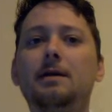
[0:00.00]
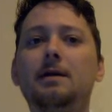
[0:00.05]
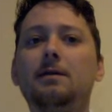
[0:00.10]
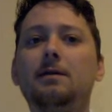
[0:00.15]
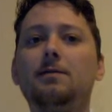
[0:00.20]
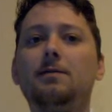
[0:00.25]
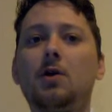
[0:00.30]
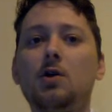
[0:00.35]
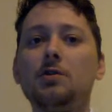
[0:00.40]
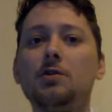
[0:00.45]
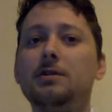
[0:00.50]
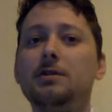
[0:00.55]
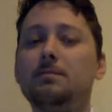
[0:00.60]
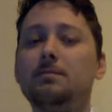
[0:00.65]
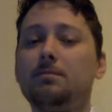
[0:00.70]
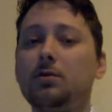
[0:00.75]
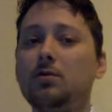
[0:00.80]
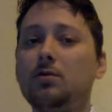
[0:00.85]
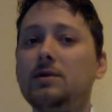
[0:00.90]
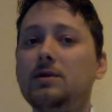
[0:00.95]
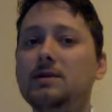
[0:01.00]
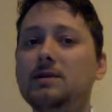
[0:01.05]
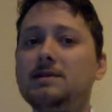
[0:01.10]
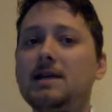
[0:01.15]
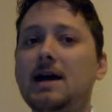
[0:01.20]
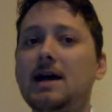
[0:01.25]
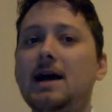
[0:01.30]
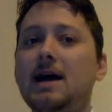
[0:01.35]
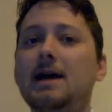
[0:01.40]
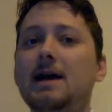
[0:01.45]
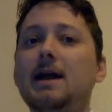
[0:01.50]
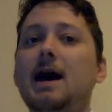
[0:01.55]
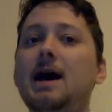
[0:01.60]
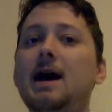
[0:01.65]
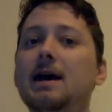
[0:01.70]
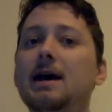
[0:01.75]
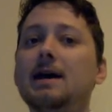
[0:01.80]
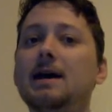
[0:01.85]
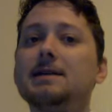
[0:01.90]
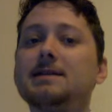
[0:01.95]
of all the employees at
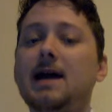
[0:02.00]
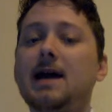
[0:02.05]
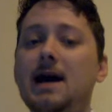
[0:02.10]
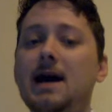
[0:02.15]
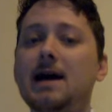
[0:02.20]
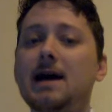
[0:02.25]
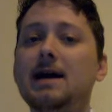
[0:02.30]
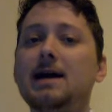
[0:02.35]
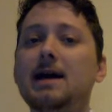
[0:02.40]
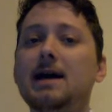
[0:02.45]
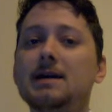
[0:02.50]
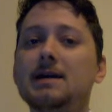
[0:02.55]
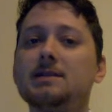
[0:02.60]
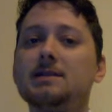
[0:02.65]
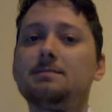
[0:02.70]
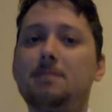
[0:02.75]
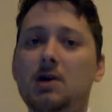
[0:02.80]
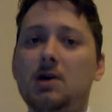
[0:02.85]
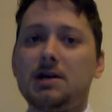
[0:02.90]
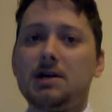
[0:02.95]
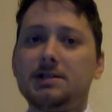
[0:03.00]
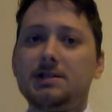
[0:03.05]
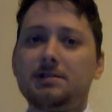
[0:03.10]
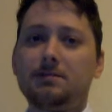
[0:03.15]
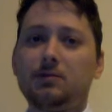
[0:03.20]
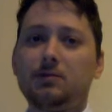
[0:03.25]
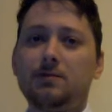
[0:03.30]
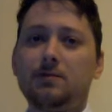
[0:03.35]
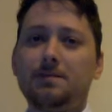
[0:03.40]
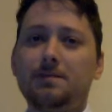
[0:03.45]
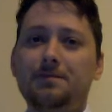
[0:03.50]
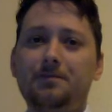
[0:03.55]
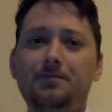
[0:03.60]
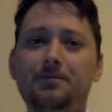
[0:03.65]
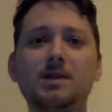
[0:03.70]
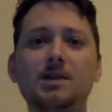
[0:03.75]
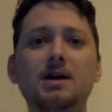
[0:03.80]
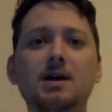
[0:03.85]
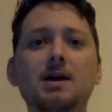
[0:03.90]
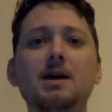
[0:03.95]
as high as possible.
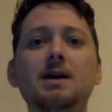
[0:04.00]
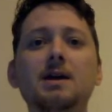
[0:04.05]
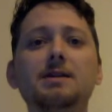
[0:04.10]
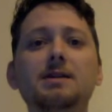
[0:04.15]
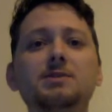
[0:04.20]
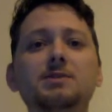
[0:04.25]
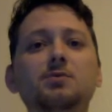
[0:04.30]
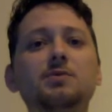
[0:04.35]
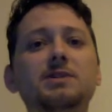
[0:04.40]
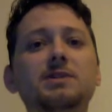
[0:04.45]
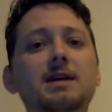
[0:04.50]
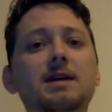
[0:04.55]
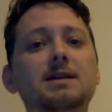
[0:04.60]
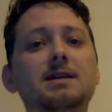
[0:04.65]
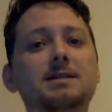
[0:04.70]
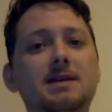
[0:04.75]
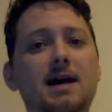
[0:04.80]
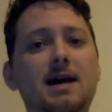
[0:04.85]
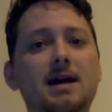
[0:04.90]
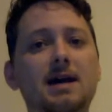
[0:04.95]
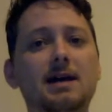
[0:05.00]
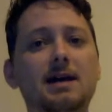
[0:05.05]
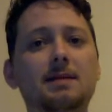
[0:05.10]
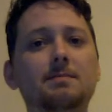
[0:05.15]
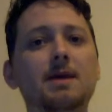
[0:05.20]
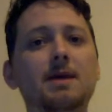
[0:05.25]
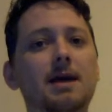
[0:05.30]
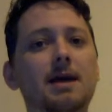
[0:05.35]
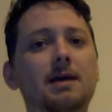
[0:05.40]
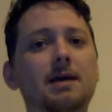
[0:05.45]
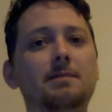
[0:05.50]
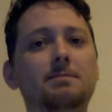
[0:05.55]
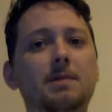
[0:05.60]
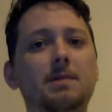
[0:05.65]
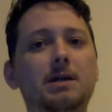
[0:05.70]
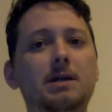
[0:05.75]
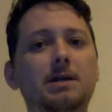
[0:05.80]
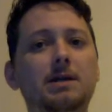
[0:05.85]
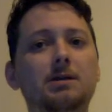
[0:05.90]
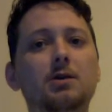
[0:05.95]
This will take time and
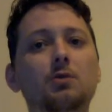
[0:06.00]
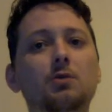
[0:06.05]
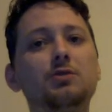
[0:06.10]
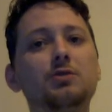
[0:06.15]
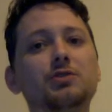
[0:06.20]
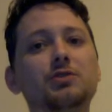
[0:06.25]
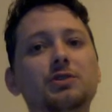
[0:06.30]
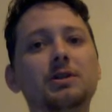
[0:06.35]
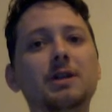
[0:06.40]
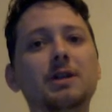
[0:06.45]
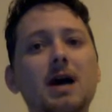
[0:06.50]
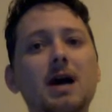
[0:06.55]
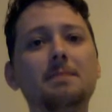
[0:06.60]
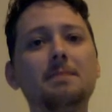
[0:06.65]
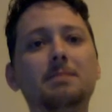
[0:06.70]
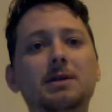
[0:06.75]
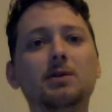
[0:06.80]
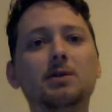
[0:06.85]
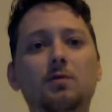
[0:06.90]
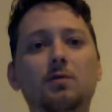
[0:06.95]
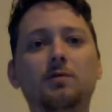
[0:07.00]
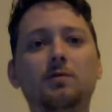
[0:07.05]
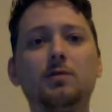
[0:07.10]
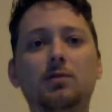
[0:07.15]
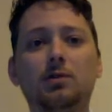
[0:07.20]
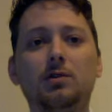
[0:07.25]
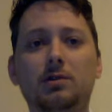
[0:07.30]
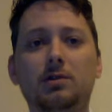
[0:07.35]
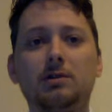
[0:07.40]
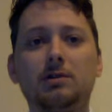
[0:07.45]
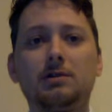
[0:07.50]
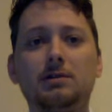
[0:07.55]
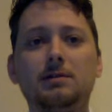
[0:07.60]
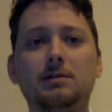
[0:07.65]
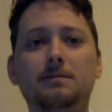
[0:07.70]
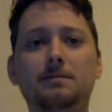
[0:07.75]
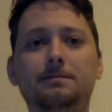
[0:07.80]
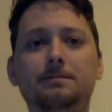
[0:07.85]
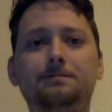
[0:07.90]
money, which should not be overlooked.